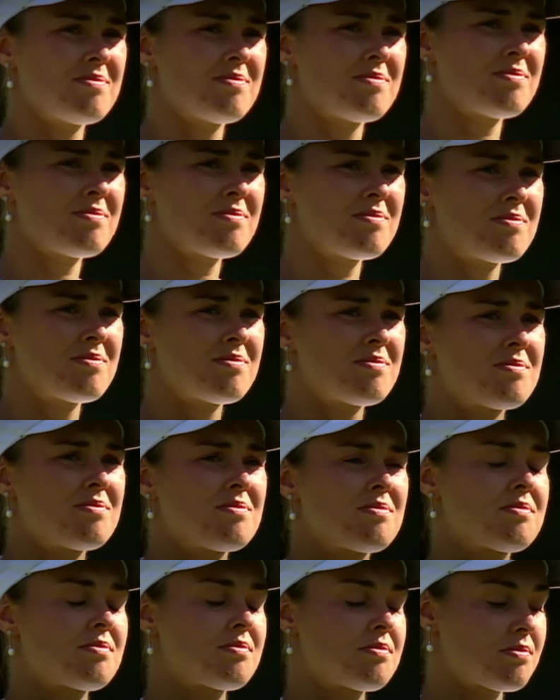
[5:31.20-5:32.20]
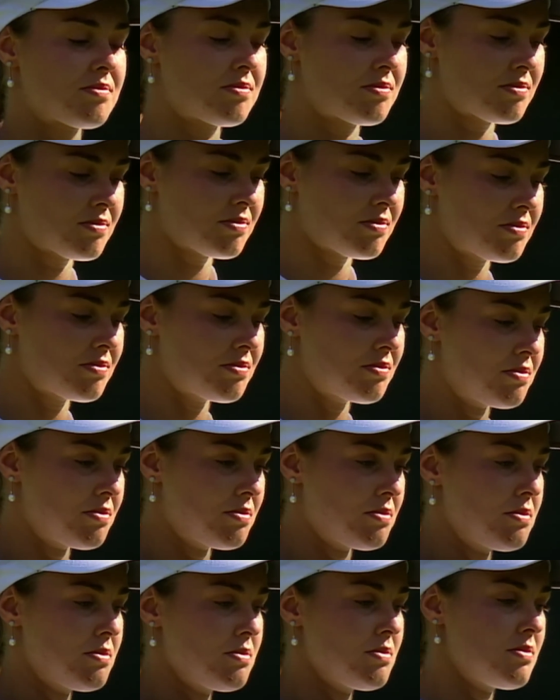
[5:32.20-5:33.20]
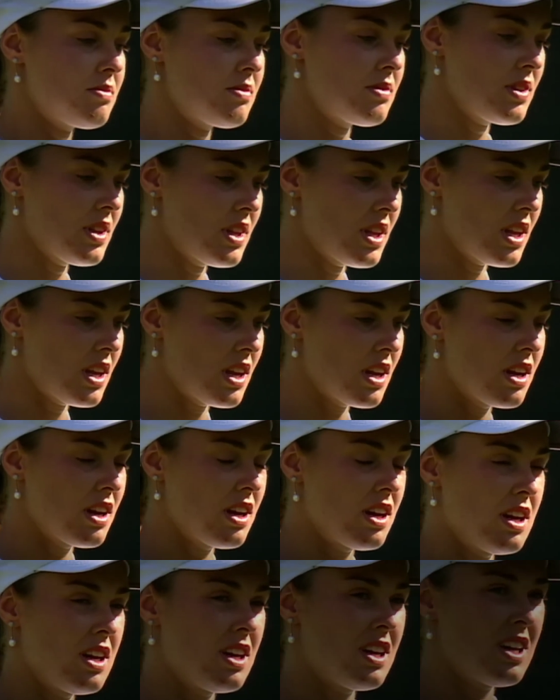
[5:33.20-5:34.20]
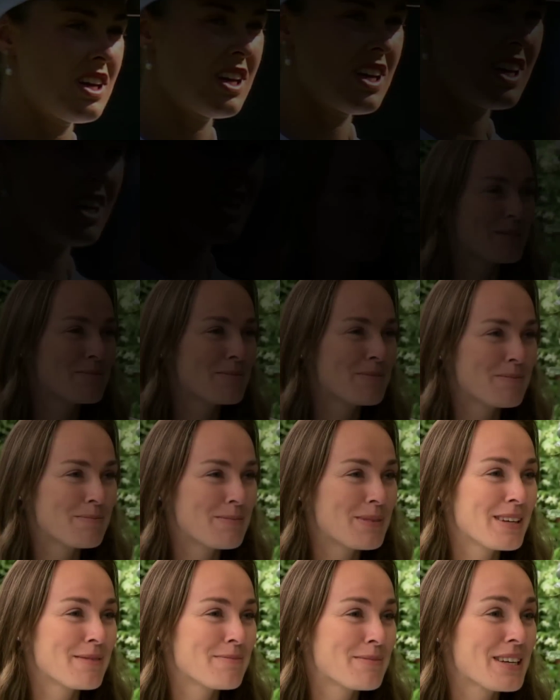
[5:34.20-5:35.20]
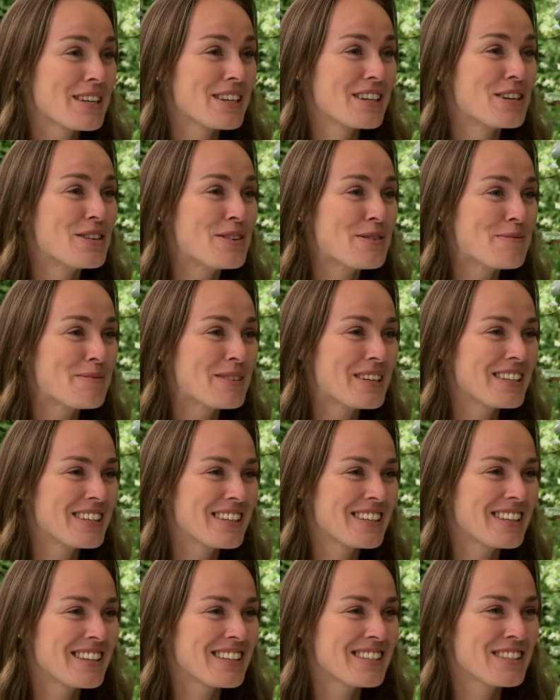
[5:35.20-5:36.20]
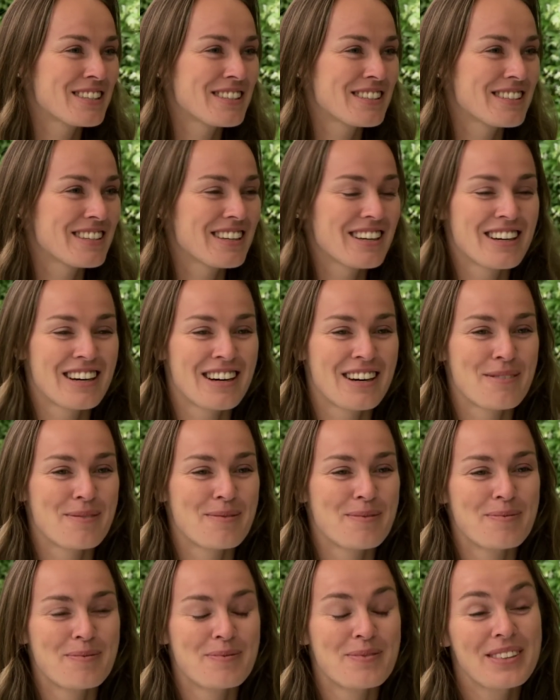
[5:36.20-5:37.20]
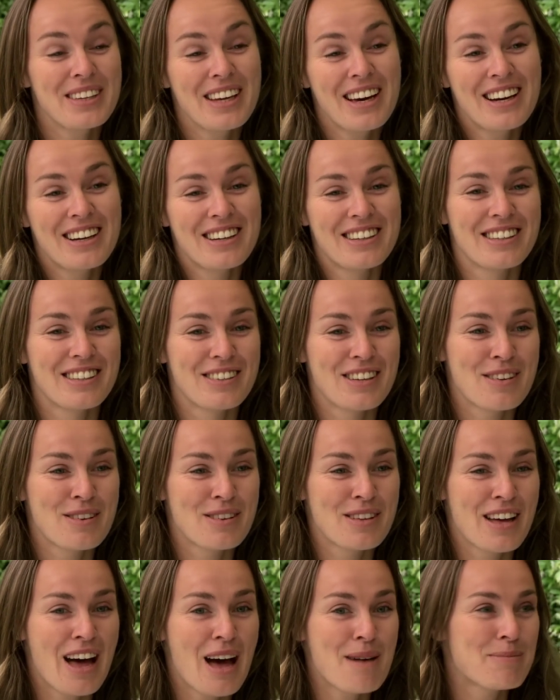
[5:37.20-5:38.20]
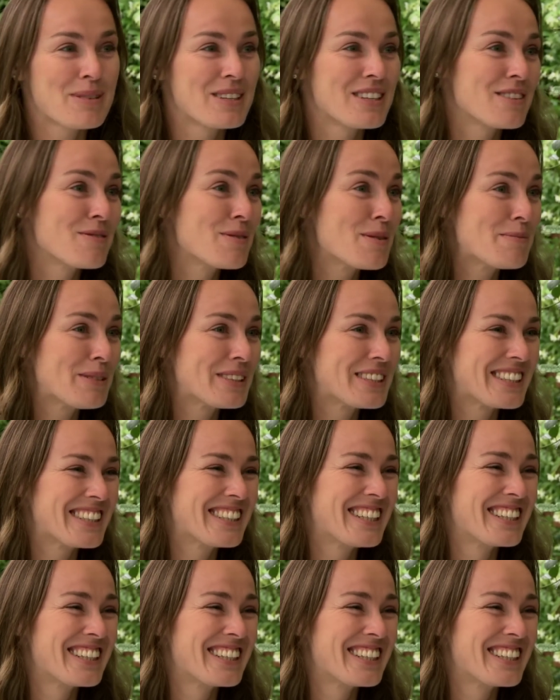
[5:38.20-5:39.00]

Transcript: crazy if I think back, but that's sometimes that's human, being human, and that's happened at Wimbledon.